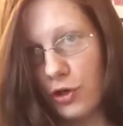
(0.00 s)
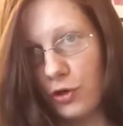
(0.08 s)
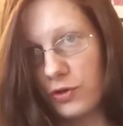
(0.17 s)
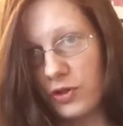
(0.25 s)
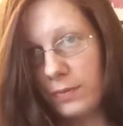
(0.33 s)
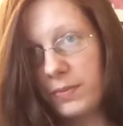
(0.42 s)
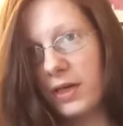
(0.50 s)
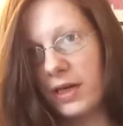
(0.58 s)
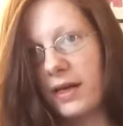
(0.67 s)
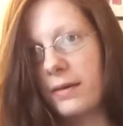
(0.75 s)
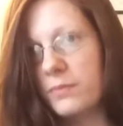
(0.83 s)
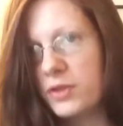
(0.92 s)

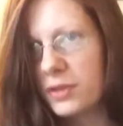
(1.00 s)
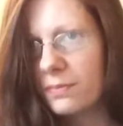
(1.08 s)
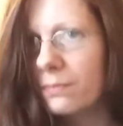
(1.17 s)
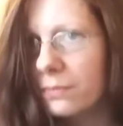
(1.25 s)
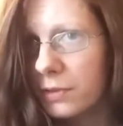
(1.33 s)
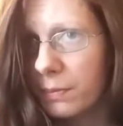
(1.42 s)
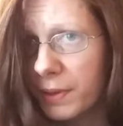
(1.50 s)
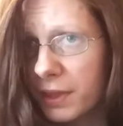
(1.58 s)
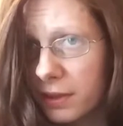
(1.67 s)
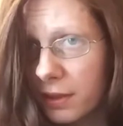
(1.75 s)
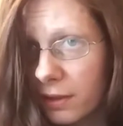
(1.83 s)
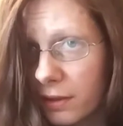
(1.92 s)
sometimes,
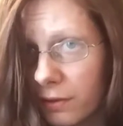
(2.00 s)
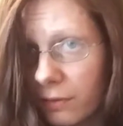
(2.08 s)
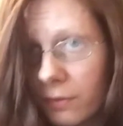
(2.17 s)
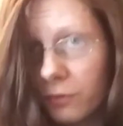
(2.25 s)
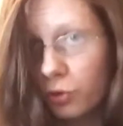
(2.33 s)
depending on the